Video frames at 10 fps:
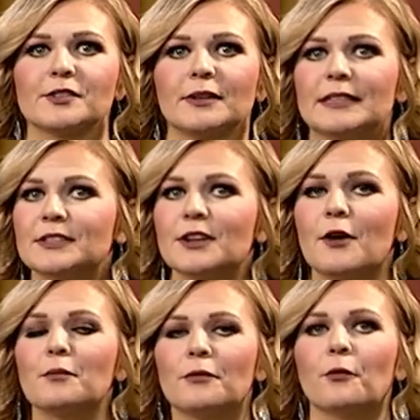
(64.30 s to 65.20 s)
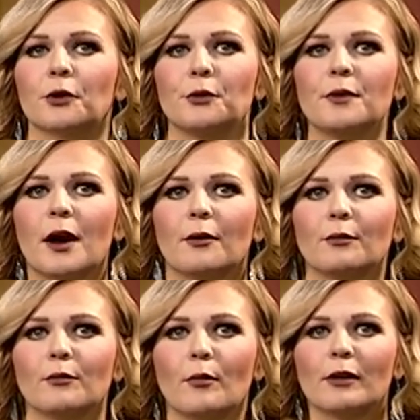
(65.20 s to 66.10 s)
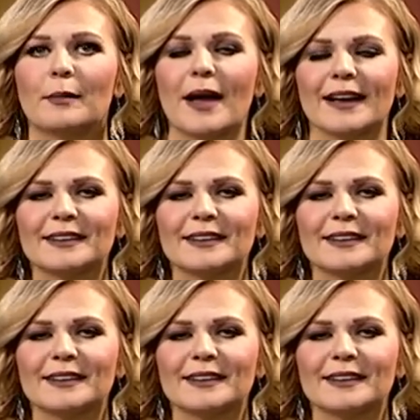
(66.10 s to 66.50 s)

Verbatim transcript: you need to know before you go. We'll be right back.